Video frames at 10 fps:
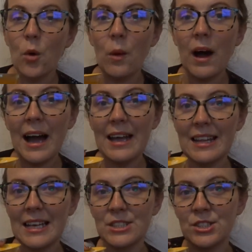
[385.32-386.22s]
What I
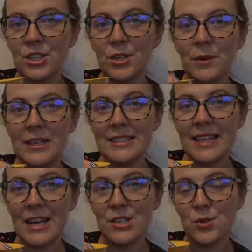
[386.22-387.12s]
like to do is
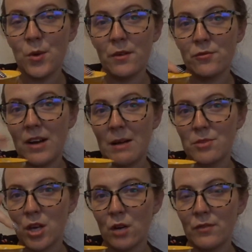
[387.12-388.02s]
get 12
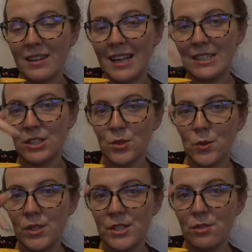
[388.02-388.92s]
grams of light
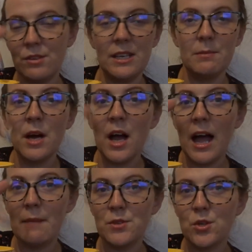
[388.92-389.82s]
squirty cream
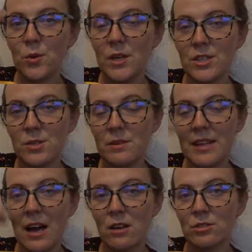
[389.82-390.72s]
and squirt some of
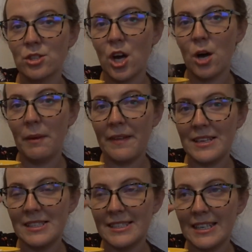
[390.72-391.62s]
that on top, and
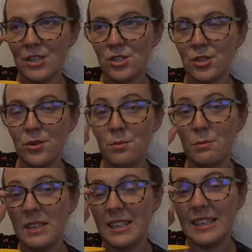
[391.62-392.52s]
then stick two
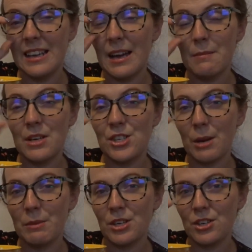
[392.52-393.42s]
mini
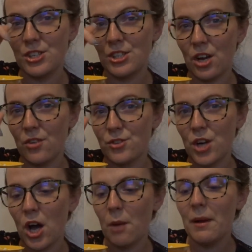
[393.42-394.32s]
jammy dodgers on
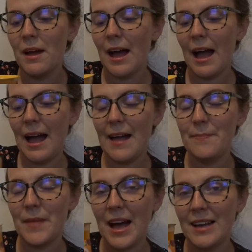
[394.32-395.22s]
top,
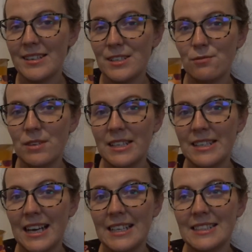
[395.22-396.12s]
and it's a really
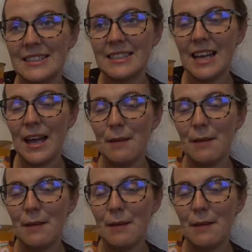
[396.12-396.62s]
nice